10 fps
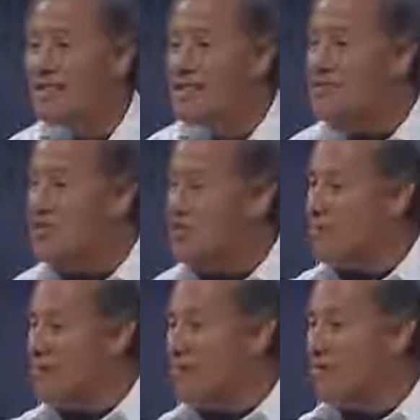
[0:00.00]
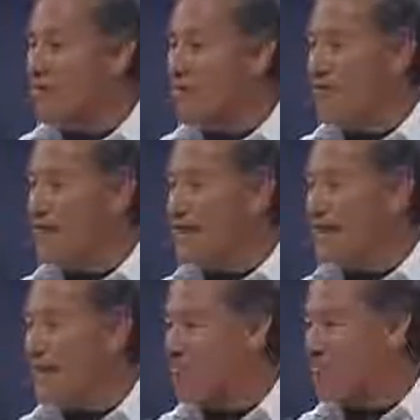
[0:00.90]
So I said, but then if they
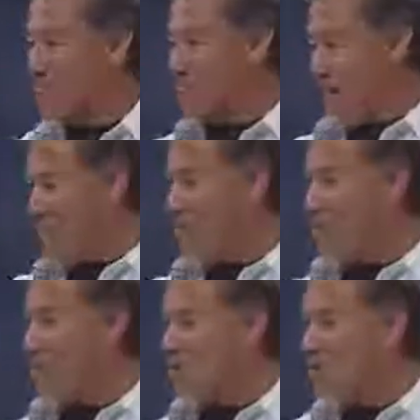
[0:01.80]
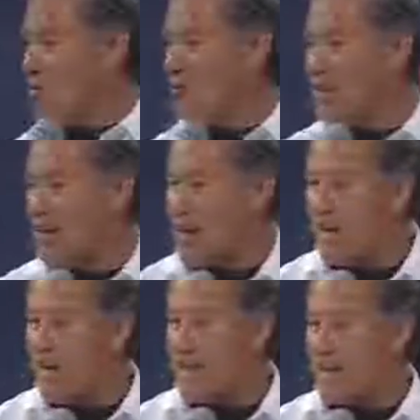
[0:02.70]
find that piece of paper on you, won't they
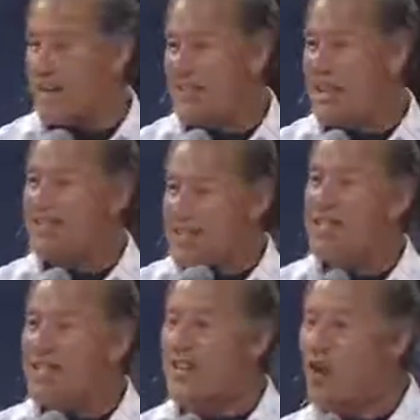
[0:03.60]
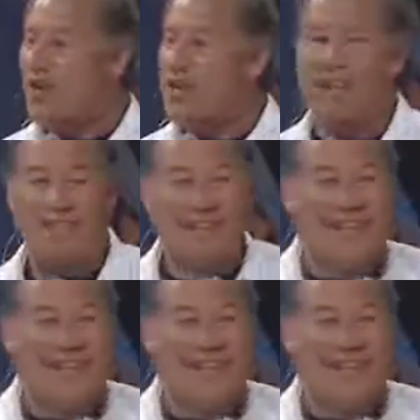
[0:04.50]
confiscate that? She said, oh yes,